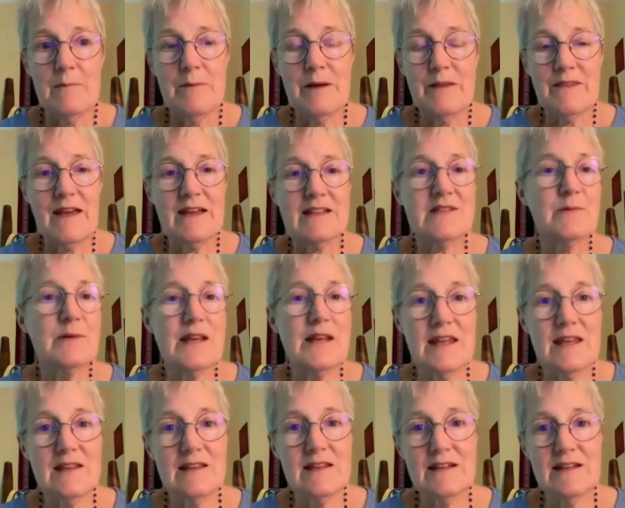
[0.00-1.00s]
But that's what
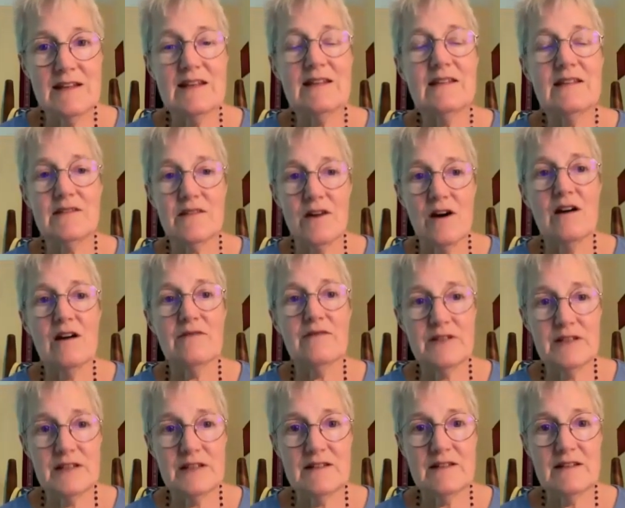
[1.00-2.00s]
healing is
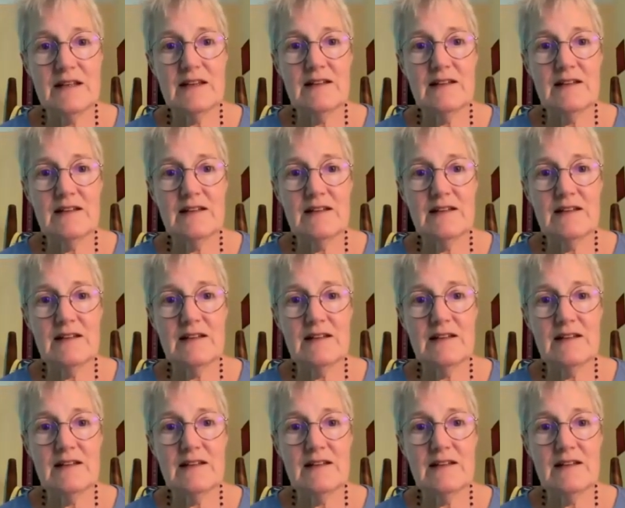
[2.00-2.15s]
often.